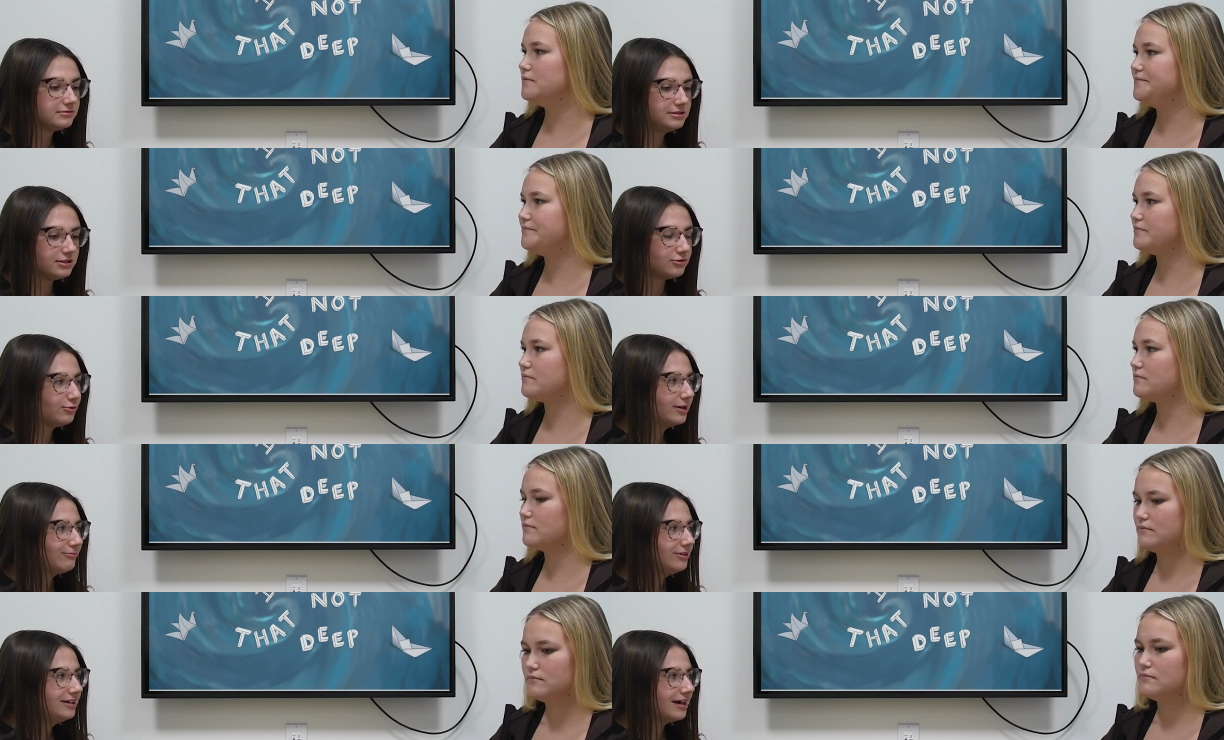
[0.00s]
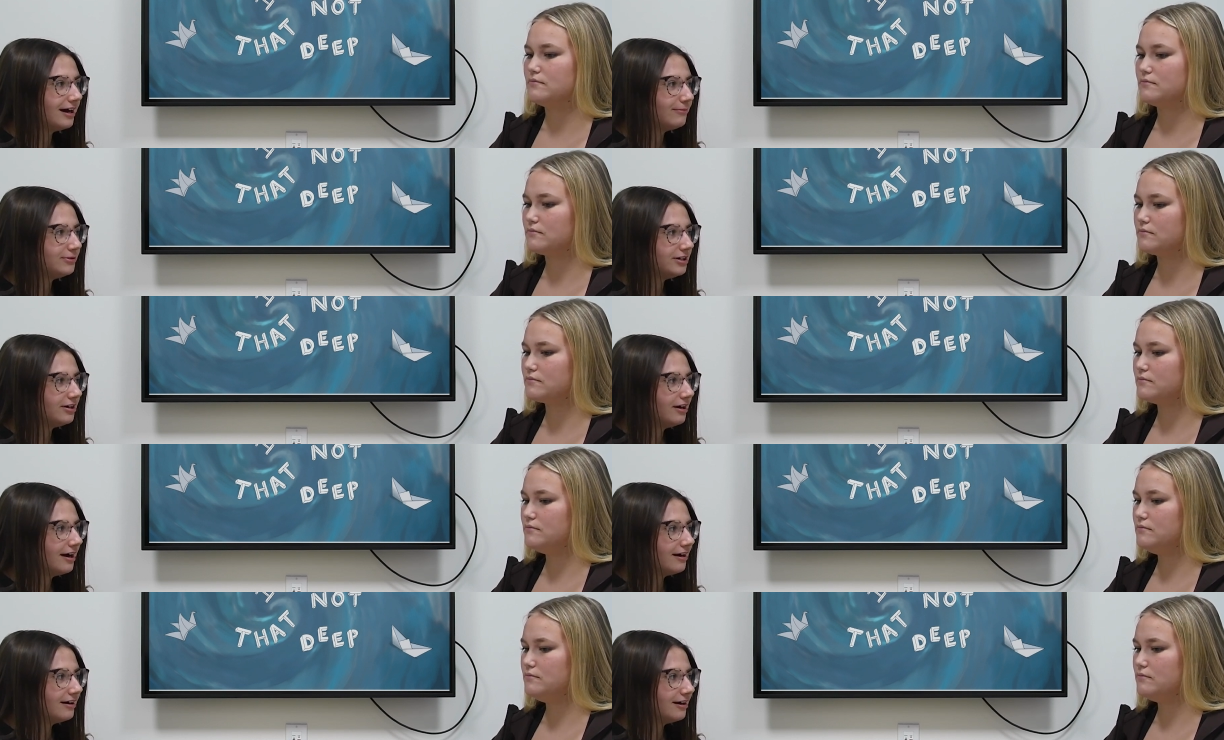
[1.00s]
Speaker 1: you know, quick recap here.
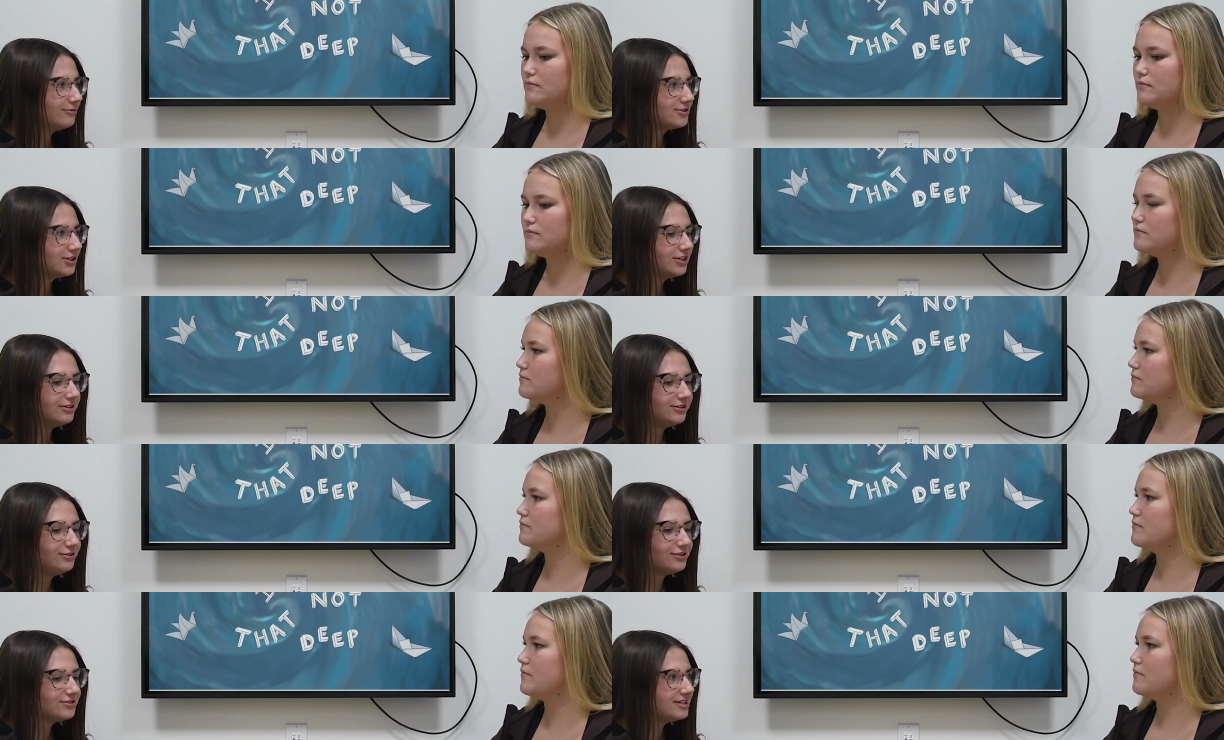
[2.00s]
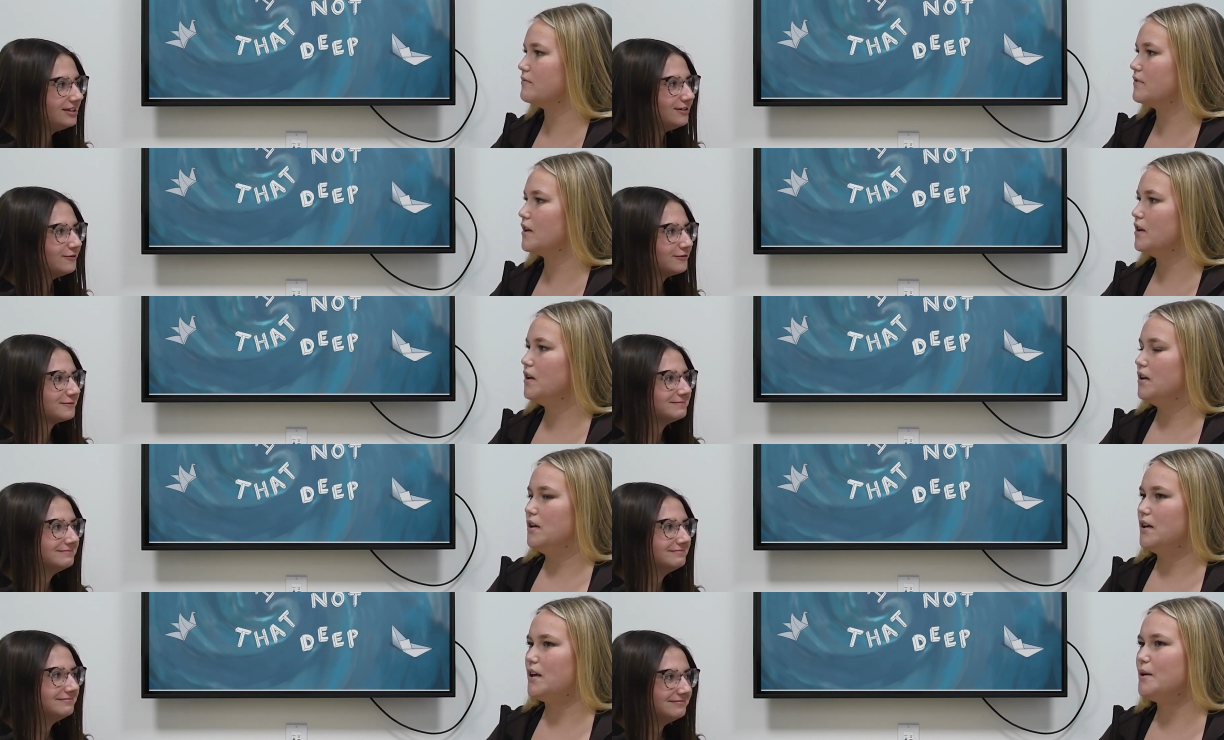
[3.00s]
How, how was your New Year's
Speaker 2: Eve?
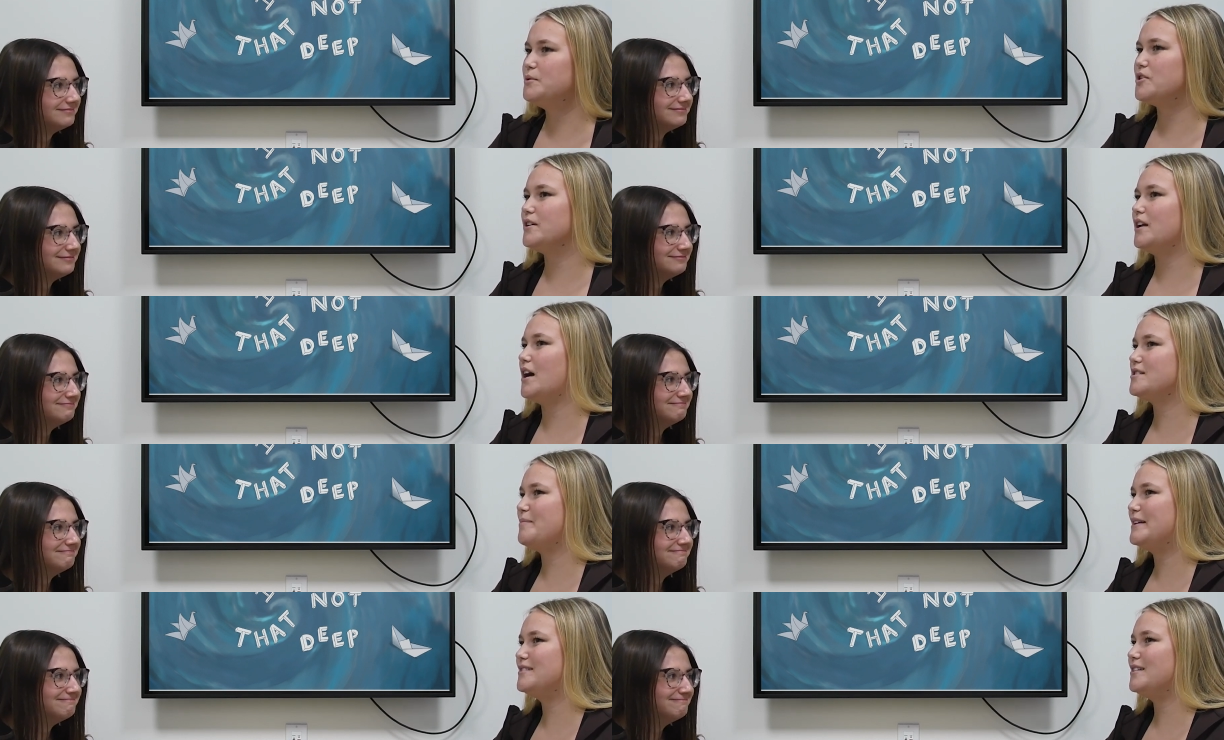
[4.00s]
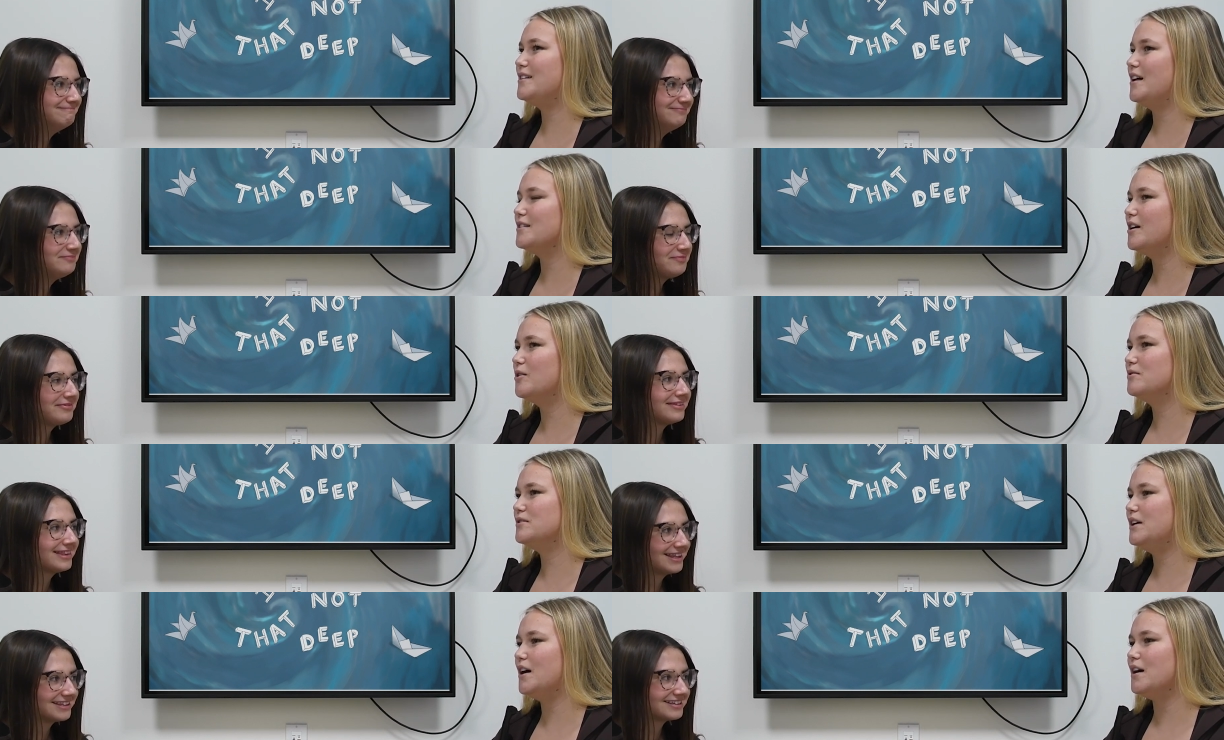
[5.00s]
It was good. I spent it
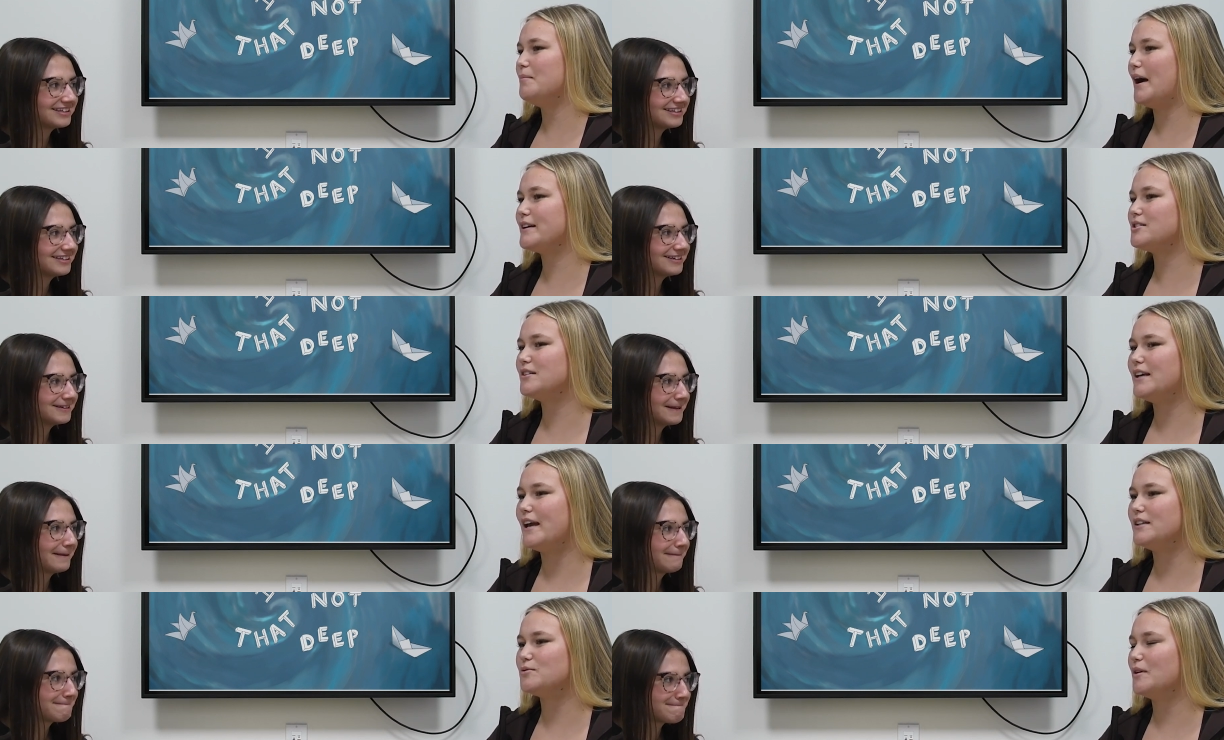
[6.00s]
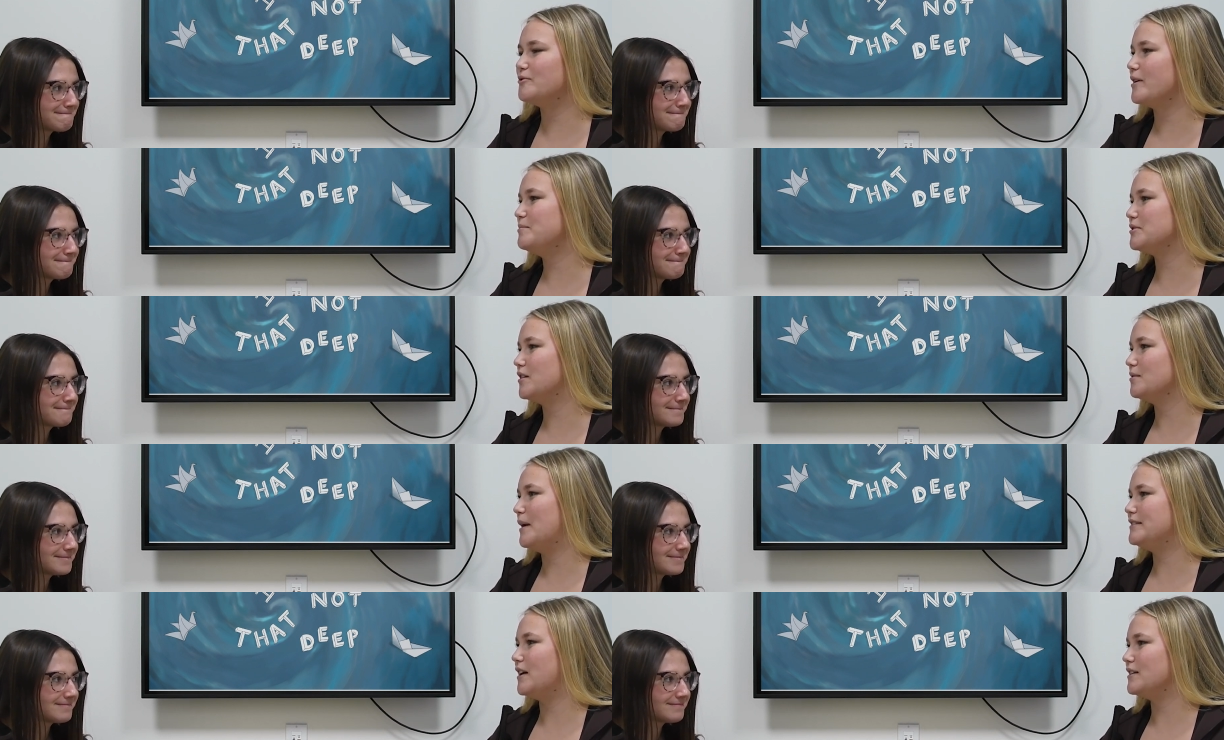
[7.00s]
alone. Um, I actually ate 12 grapes under
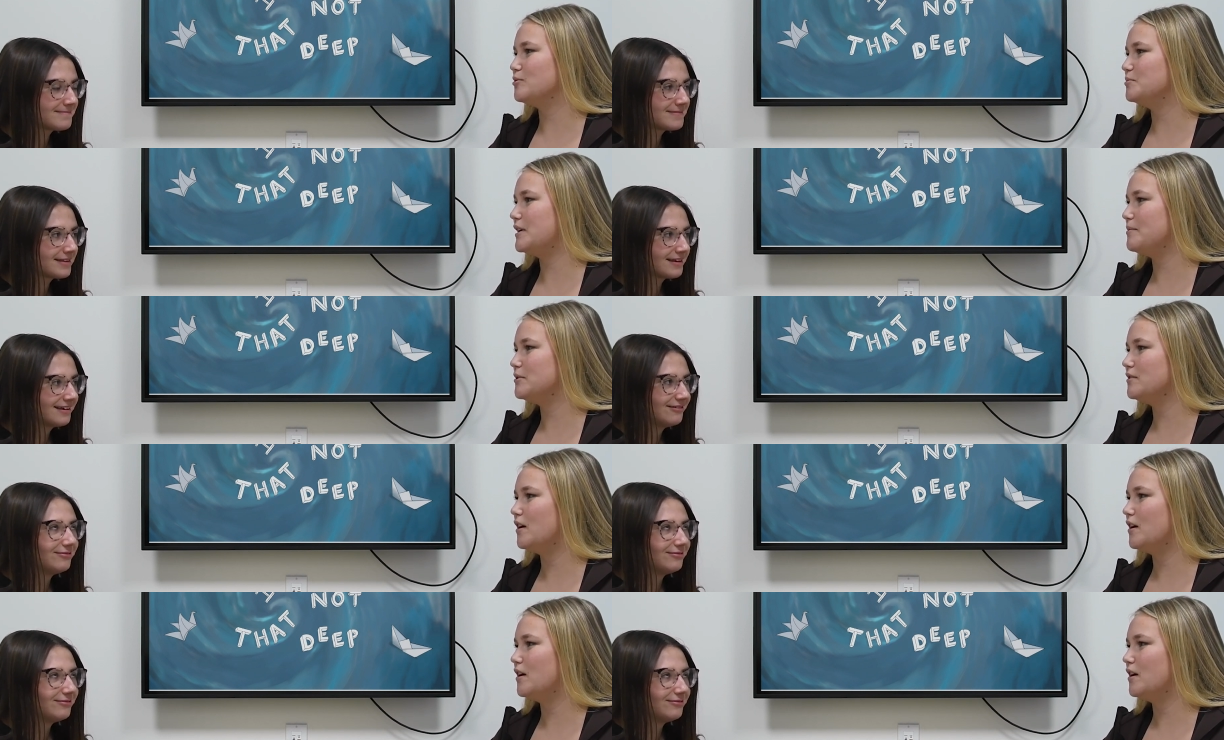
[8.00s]
my dining room table